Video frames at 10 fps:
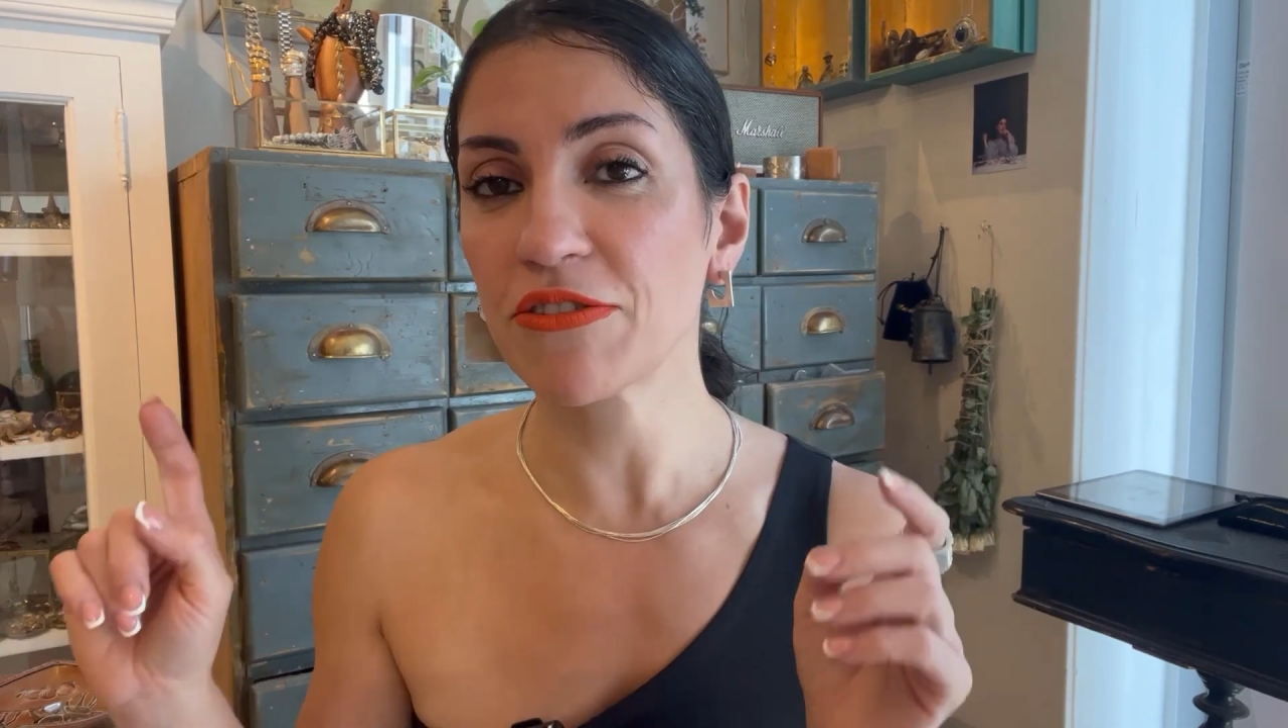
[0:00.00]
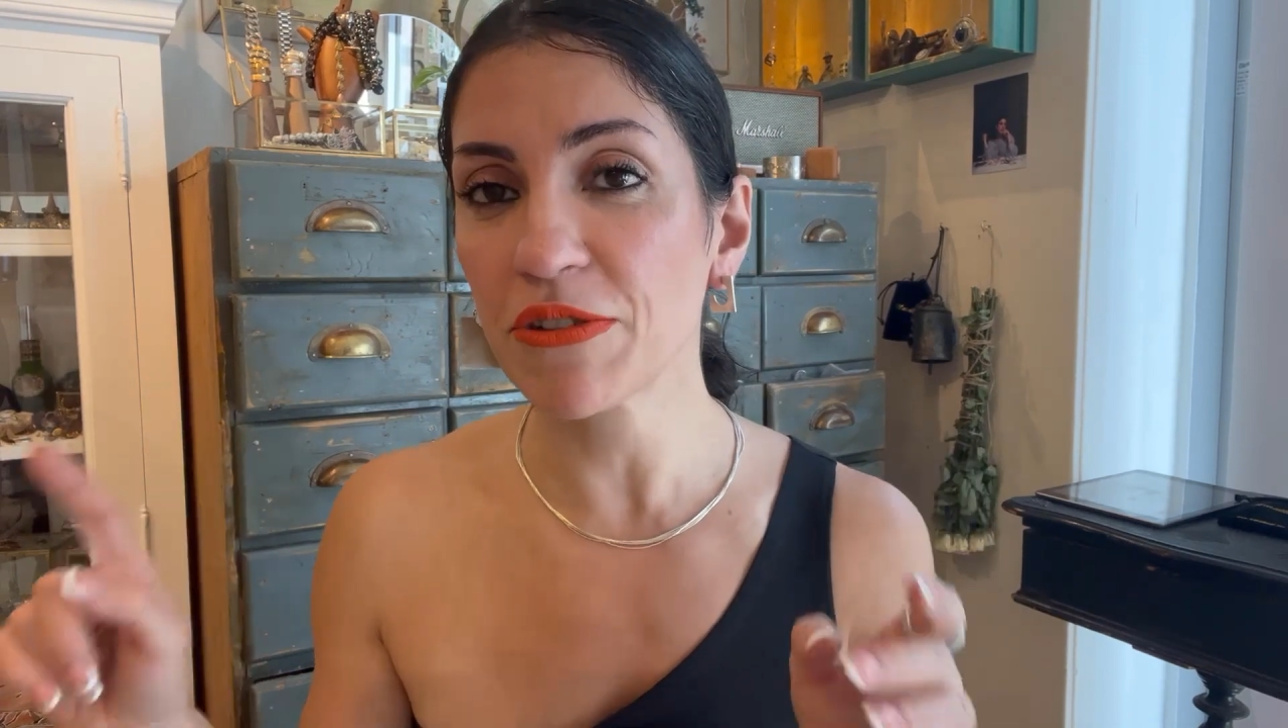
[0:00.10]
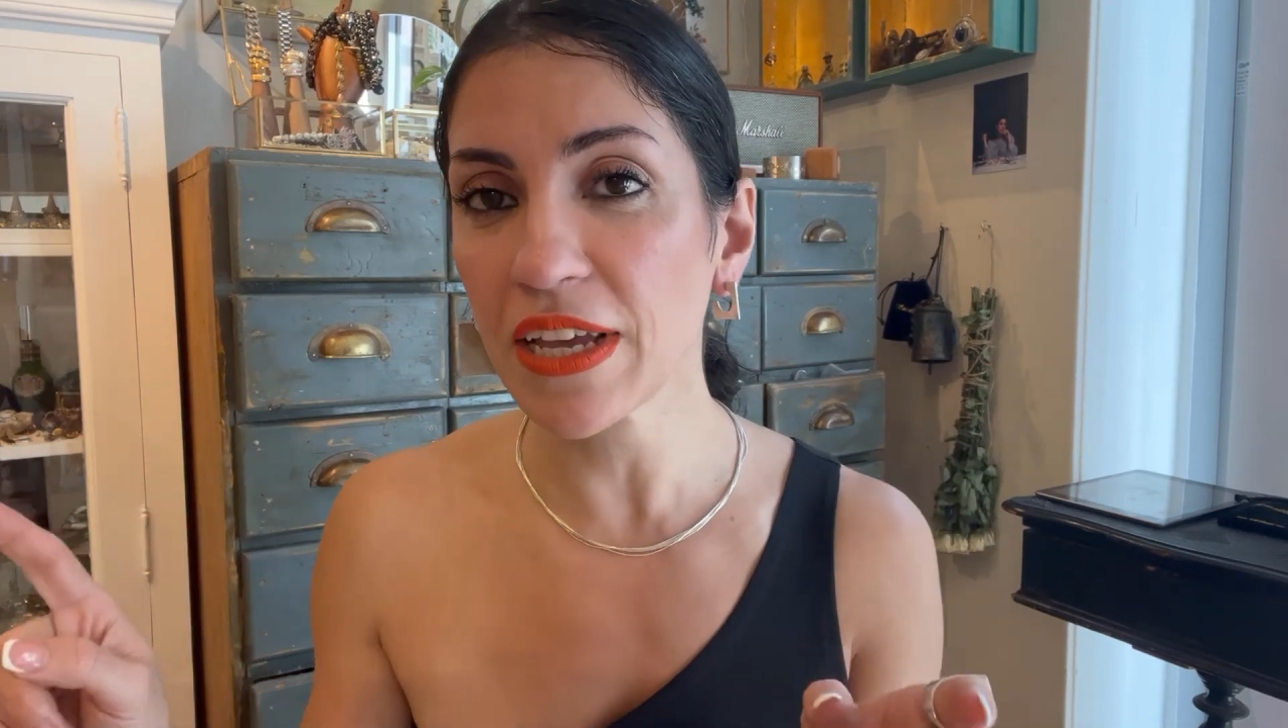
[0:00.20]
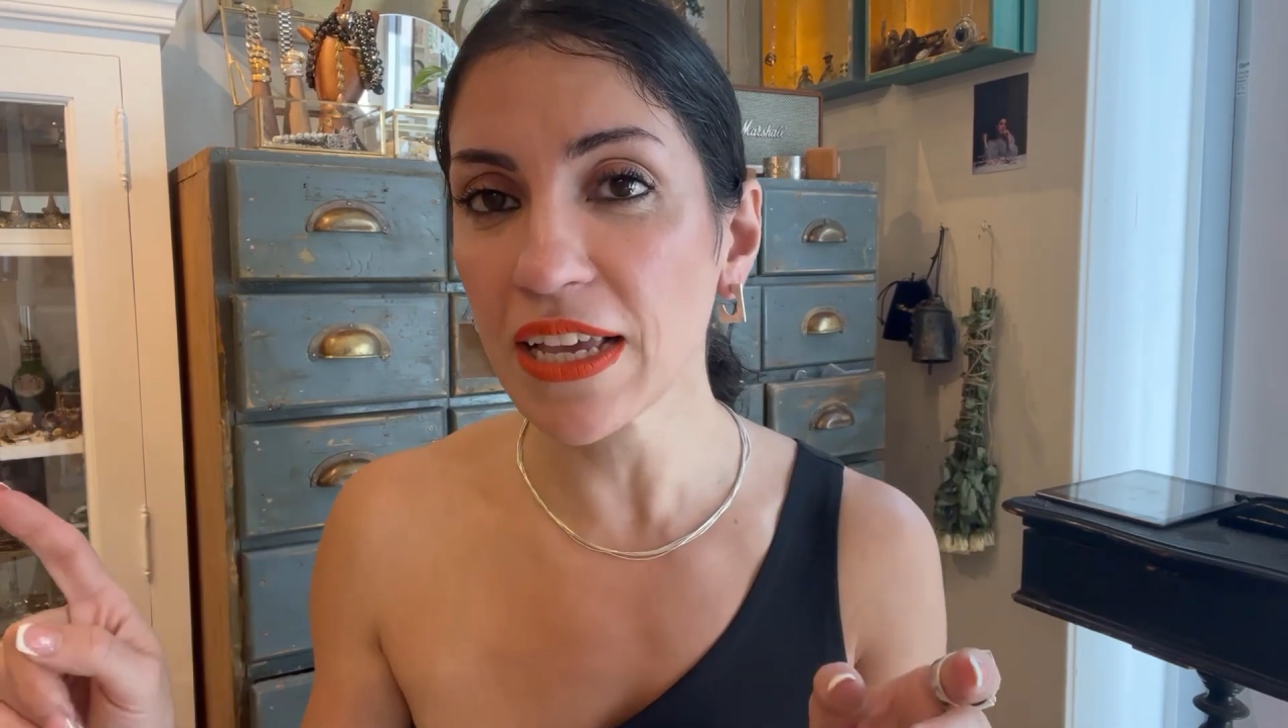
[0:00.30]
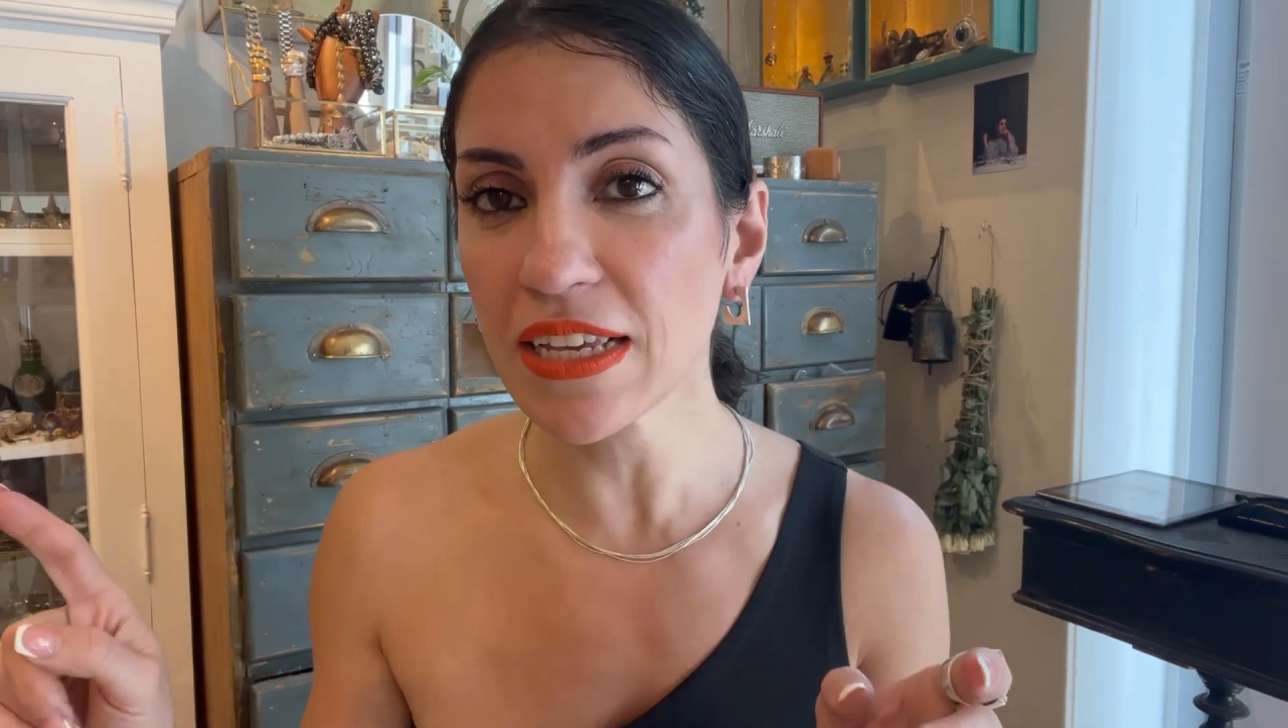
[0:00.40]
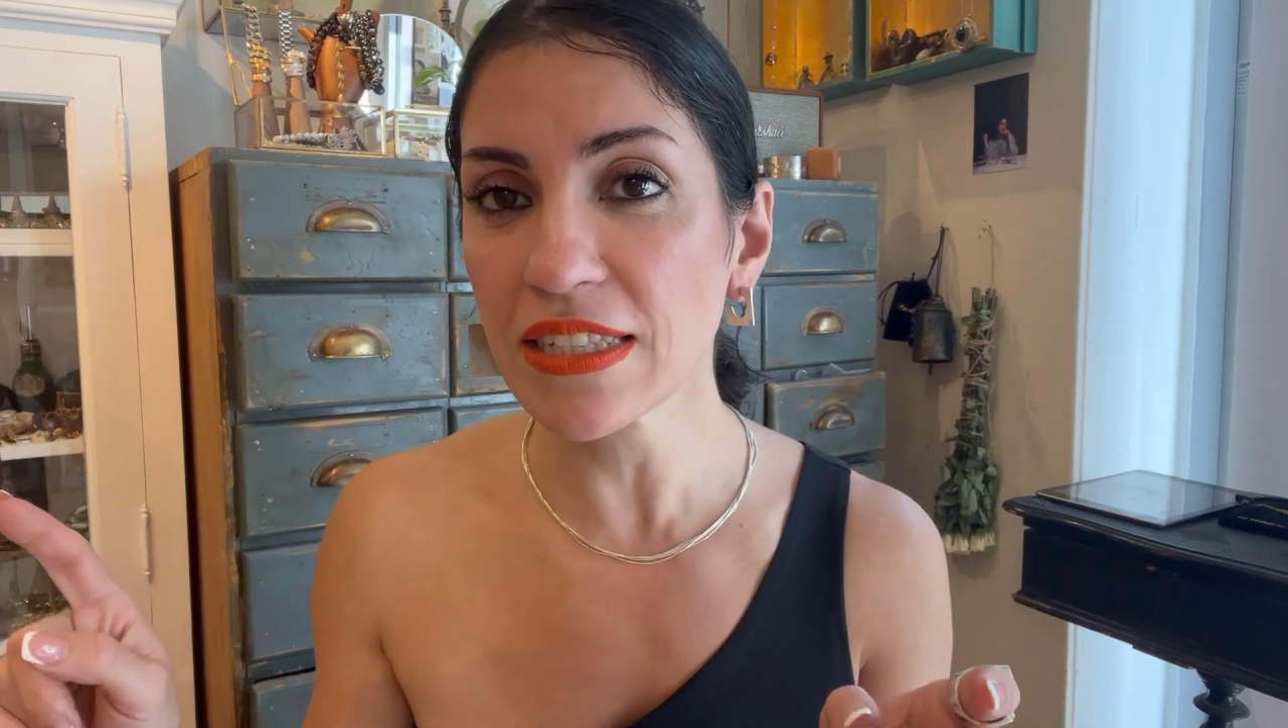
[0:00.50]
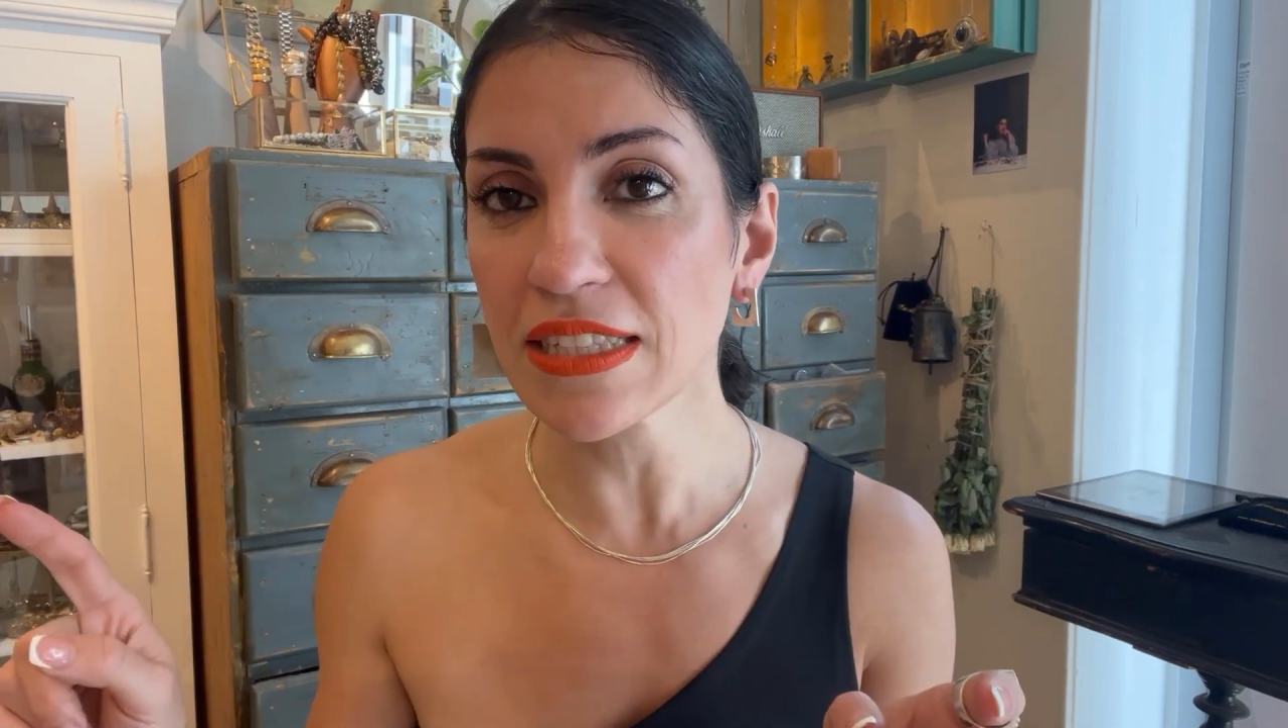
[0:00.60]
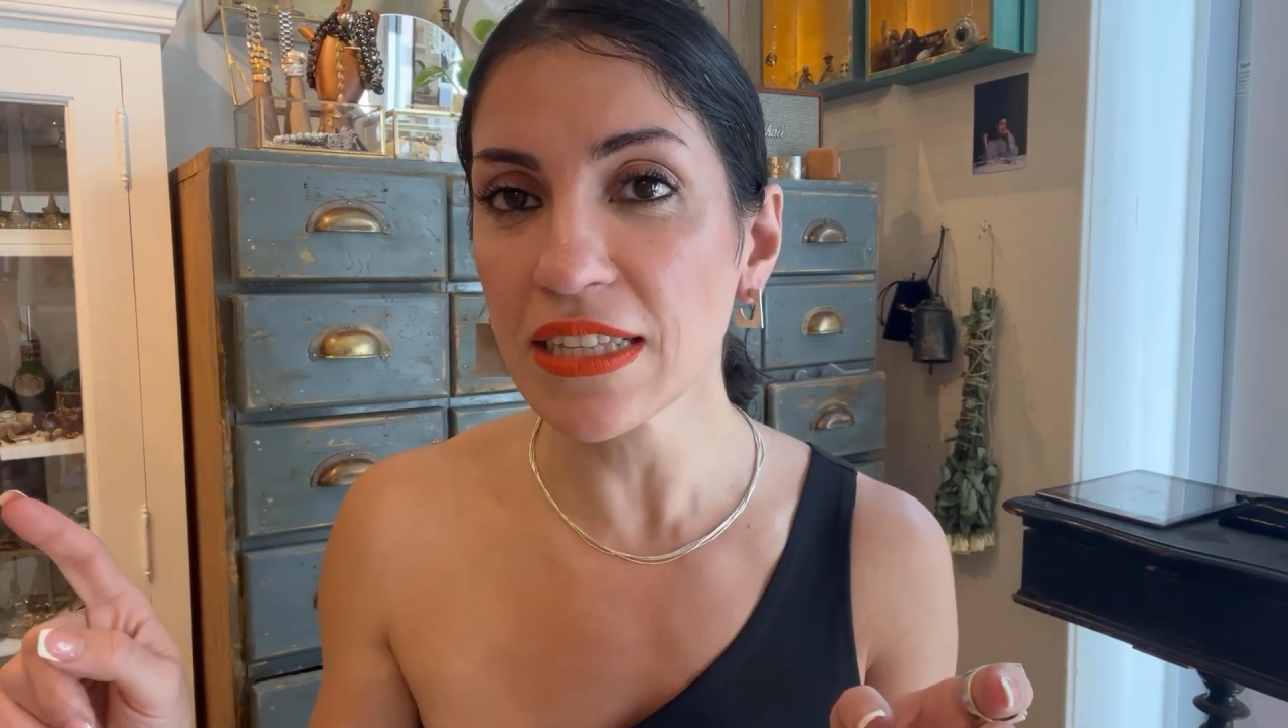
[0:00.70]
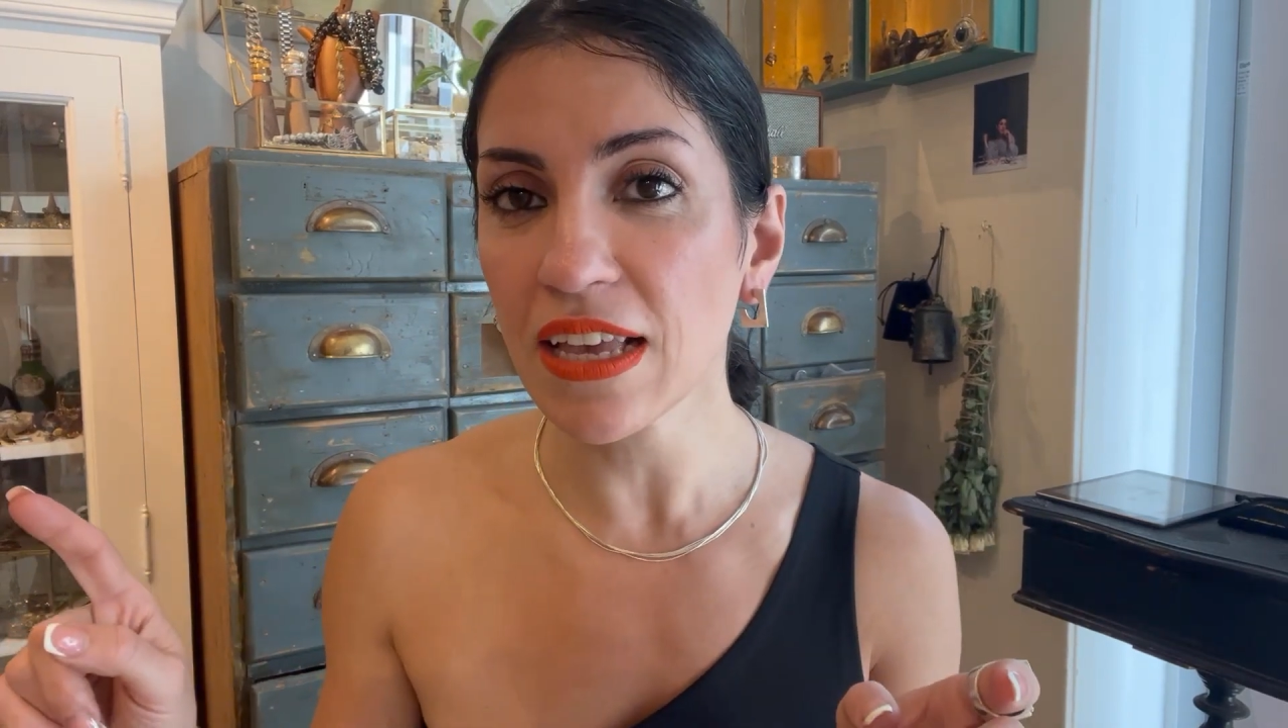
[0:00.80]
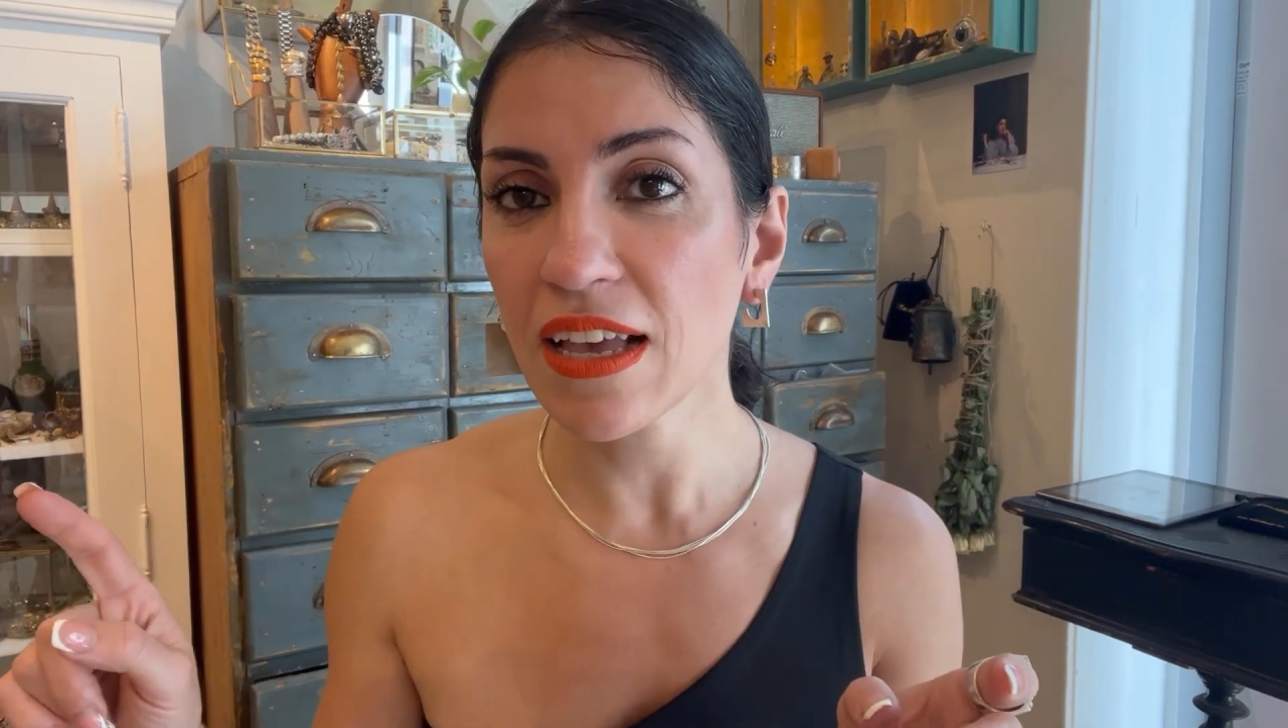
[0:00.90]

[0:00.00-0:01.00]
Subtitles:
rings,